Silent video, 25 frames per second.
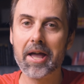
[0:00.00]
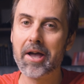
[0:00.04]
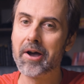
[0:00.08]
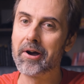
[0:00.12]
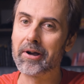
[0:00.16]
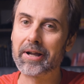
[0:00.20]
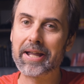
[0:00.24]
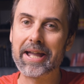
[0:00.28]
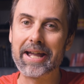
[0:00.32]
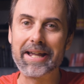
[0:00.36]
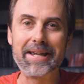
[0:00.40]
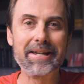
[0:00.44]

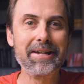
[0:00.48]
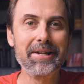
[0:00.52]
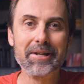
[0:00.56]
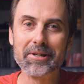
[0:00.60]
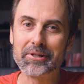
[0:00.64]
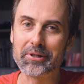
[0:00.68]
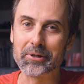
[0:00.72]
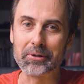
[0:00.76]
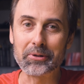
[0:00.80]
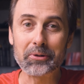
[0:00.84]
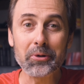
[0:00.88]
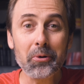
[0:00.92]
Okay,
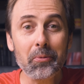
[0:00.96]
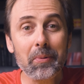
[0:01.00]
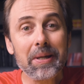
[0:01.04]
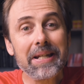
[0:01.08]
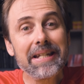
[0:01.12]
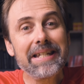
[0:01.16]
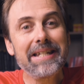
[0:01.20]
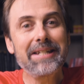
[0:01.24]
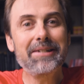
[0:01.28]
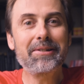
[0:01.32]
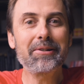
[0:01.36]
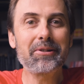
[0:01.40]
so do we
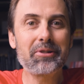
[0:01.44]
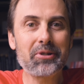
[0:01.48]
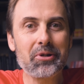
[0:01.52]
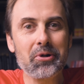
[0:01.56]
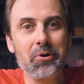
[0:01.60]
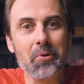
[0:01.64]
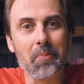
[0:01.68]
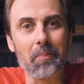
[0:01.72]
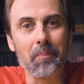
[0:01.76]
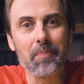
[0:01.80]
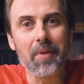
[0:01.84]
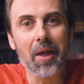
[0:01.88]
need to
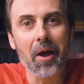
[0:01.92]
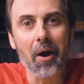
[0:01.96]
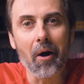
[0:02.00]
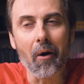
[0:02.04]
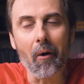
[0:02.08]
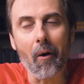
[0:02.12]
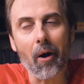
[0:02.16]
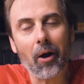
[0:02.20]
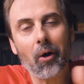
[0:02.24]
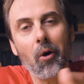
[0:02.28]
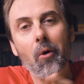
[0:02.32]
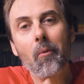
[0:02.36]
zoom?
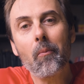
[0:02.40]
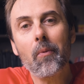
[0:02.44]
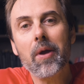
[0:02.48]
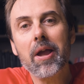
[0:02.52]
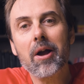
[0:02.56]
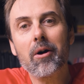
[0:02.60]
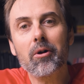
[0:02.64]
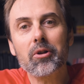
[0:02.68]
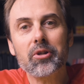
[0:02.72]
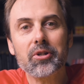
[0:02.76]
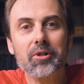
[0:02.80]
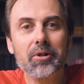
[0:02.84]
Or could
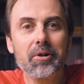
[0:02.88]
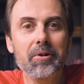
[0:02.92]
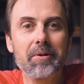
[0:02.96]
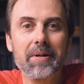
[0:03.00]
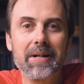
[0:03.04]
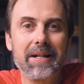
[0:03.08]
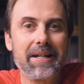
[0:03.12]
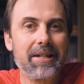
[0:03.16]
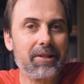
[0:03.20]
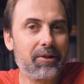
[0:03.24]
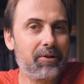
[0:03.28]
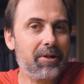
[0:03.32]
we also,
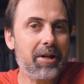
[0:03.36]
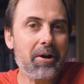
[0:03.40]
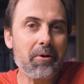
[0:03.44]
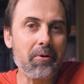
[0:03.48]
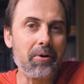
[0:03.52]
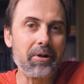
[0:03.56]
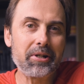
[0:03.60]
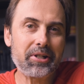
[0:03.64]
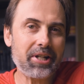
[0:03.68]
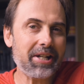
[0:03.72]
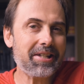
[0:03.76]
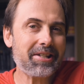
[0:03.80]

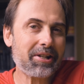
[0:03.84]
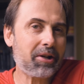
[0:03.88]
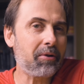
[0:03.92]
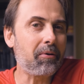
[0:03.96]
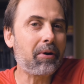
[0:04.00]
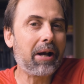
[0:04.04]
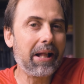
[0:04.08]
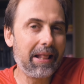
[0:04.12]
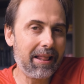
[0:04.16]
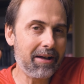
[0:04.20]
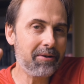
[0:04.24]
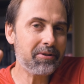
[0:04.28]
just go
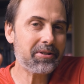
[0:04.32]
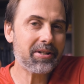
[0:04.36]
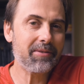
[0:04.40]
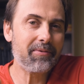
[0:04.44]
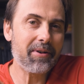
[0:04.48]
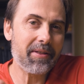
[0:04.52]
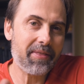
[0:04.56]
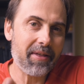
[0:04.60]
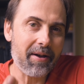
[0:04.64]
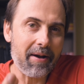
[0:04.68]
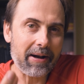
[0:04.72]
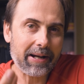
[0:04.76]
closer
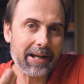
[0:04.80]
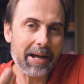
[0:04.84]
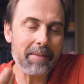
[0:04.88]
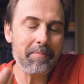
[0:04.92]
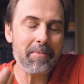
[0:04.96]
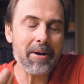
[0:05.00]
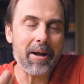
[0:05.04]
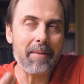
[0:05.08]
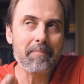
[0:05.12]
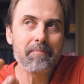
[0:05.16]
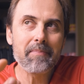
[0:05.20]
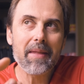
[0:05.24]
with our
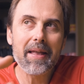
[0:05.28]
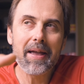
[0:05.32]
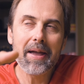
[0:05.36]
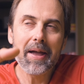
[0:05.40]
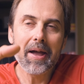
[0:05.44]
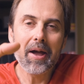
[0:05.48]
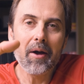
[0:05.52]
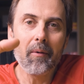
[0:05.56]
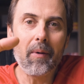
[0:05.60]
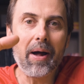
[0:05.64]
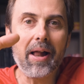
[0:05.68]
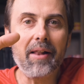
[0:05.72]
camera?
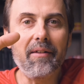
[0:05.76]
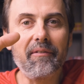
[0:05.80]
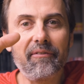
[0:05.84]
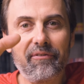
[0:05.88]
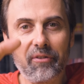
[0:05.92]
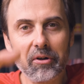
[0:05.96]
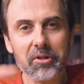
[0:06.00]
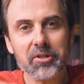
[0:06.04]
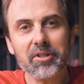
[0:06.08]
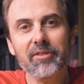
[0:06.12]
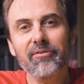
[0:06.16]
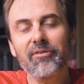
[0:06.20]
Well,
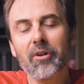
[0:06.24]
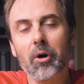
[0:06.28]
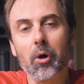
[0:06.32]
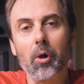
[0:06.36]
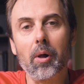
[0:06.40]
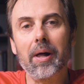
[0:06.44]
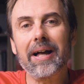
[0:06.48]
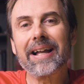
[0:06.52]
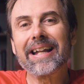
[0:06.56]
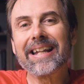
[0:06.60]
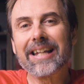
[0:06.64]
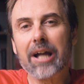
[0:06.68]
first of
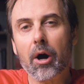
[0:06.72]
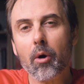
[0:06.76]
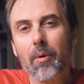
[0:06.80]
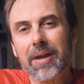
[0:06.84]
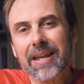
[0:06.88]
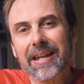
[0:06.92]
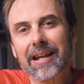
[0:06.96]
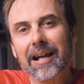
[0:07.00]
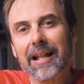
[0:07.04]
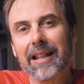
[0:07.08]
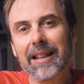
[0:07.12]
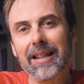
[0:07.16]
all,
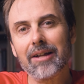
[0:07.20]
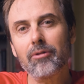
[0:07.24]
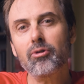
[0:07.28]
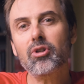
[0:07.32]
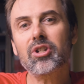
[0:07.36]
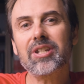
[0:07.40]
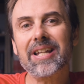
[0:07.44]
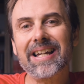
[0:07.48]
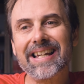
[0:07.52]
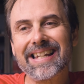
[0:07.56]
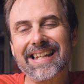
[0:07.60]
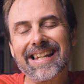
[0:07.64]
going
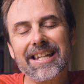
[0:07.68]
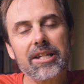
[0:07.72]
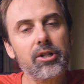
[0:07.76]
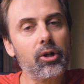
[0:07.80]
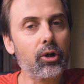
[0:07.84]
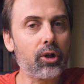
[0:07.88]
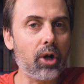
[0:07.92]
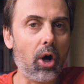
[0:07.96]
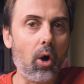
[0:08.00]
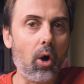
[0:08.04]
closer is not